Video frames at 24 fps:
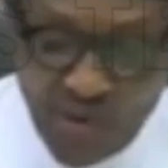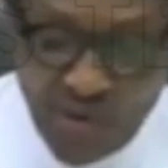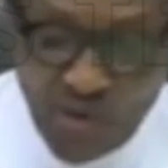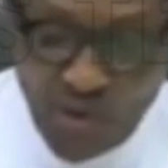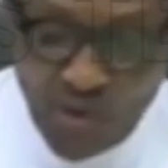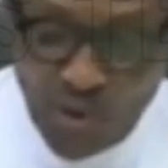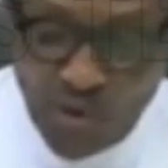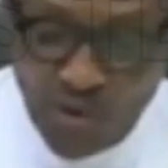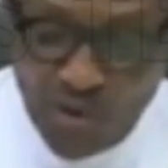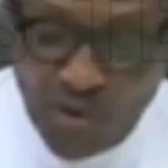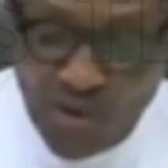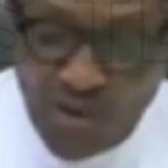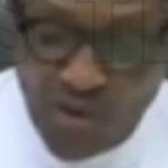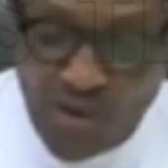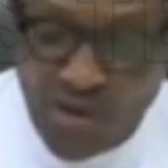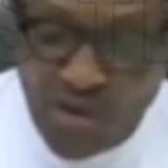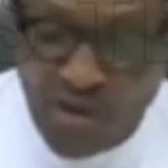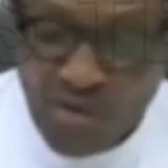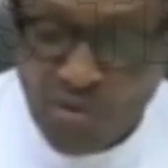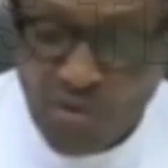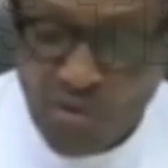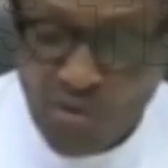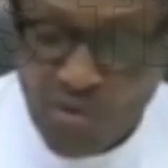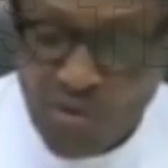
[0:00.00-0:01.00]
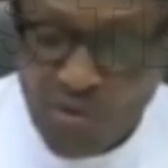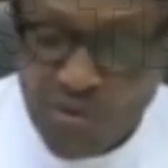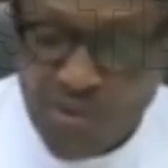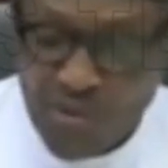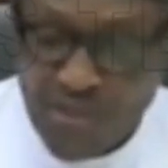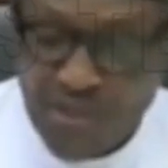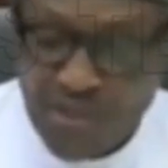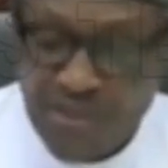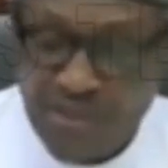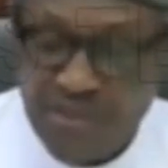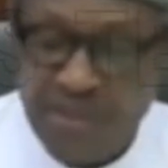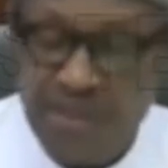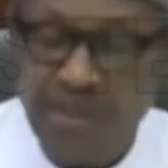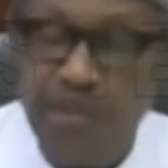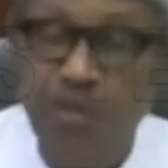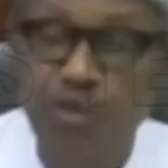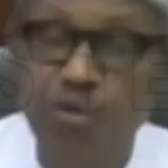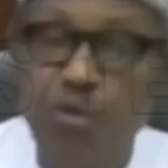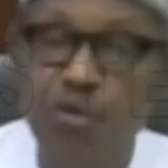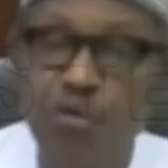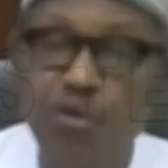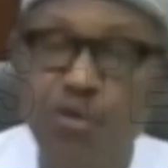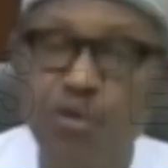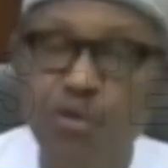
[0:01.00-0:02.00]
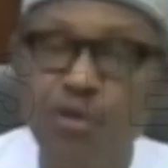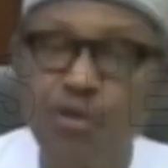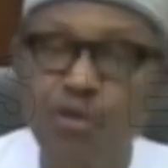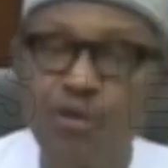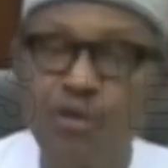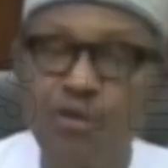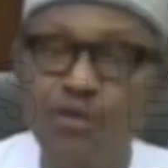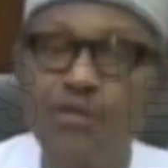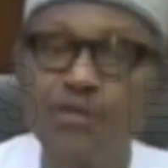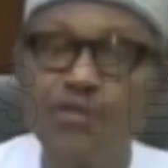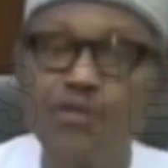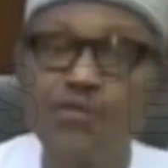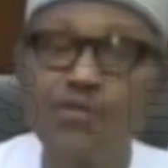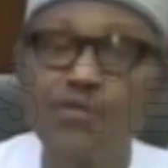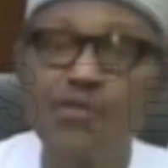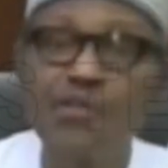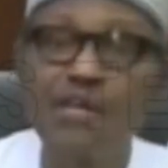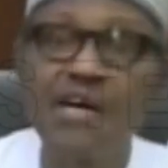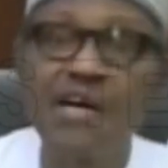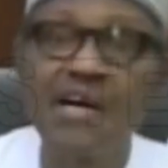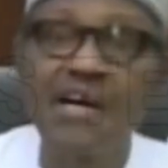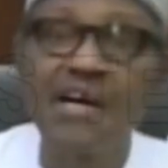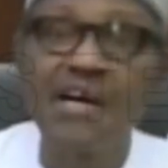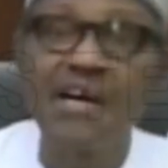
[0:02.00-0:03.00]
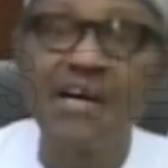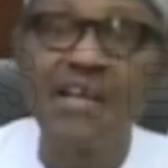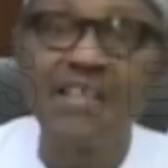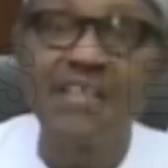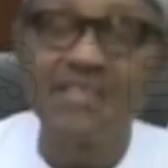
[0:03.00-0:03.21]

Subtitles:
followers from taking the law into their